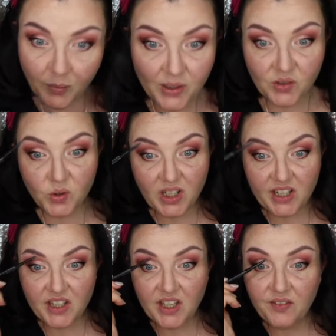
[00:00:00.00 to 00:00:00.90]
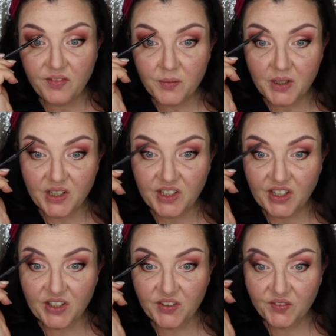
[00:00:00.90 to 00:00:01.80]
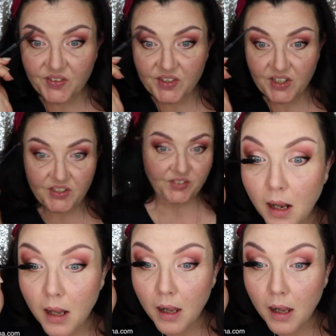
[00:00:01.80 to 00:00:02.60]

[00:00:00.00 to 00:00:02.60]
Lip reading: We can all hear every word of that conversation.